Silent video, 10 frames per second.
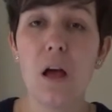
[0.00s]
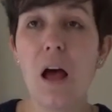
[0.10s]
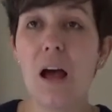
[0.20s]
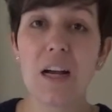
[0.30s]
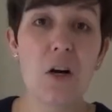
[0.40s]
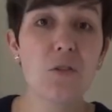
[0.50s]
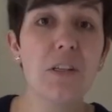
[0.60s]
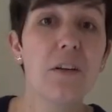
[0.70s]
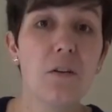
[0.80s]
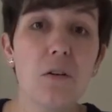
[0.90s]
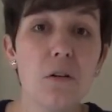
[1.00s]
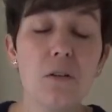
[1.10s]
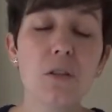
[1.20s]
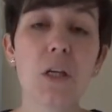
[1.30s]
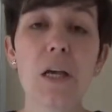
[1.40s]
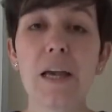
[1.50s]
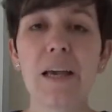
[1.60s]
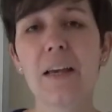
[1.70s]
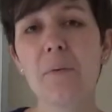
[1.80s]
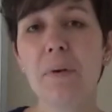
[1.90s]
accounting cost,
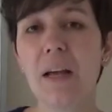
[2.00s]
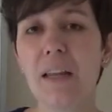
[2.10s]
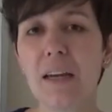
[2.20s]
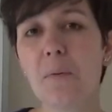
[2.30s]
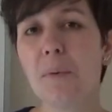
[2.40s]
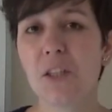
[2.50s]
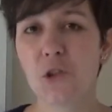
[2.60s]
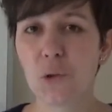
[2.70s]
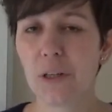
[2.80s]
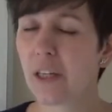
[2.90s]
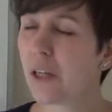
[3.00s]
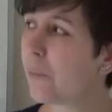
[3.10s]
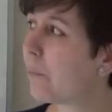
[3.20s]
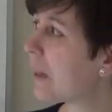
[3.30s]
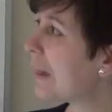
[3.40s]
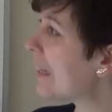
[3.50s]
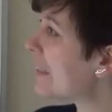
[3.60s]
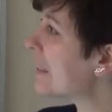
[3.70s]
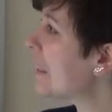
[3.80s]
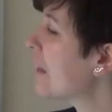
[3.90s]
it can be a little bit tricky. But
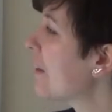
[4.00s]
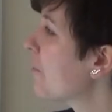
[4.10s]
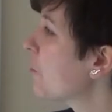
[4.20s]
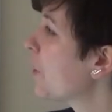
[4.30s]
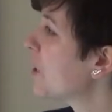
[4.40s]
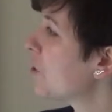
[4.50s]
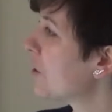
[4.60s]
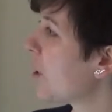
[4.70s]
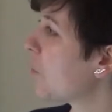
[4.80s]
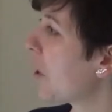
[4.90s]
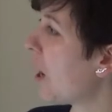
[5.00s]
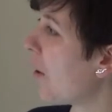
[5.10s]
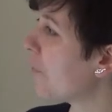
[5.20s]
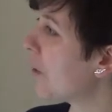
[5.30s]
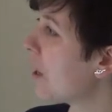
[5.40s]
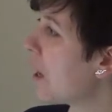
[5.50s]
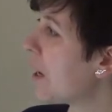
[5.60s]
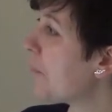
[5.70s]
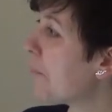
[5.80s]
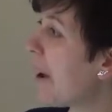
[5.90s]
let's see the information that we have.
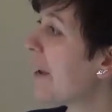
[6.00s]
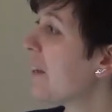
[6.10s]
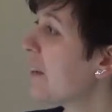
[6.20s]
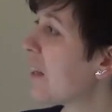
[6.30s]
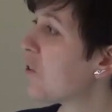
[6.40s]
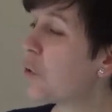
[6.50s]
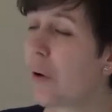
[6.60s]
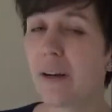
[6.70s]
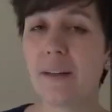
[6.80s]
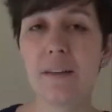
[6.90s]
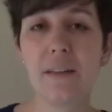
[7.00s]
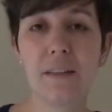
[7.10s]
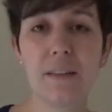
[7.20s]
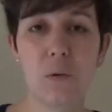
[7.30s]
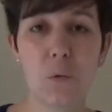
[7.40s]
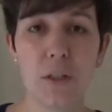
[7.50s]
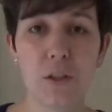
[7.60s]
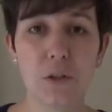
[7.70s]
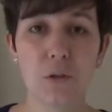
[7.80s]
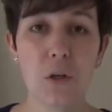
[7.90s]
Imagine that you are in this
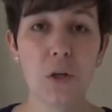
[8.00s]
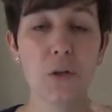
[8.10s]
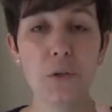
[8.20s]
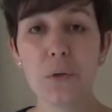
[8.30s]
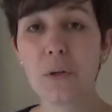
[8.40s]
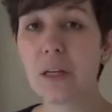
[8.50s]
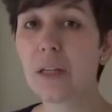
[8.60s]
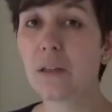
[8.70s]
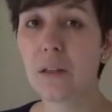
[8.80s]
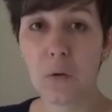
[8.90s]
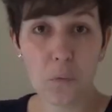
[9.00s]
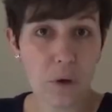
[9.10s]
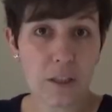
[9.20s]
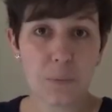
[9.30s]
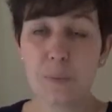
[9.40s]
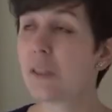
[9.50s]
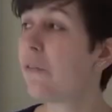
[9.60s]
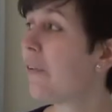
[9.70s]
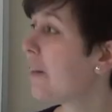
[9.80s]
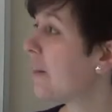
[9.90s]
situation. You can, in one
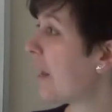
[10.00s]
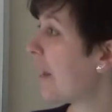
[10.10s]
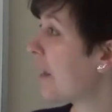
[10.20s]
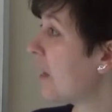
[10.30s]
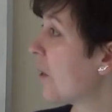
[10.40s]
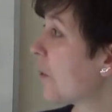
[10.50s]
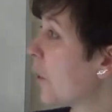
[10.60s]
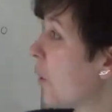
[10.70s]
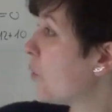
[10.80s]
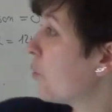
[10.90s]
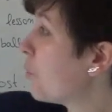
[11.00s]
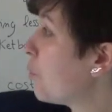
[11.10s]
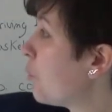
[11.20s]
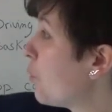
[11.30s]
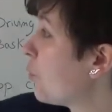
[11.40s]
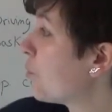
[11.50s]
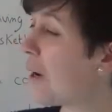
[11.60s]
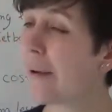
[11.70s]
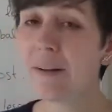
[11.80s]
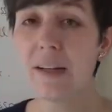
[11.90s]
specific day, go to your
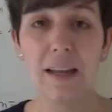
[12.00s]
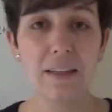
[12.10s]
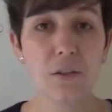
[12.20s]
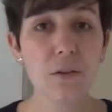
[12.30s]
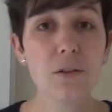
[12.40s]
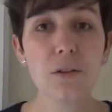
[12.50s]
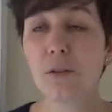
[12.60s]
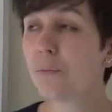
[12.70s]
driving lessons,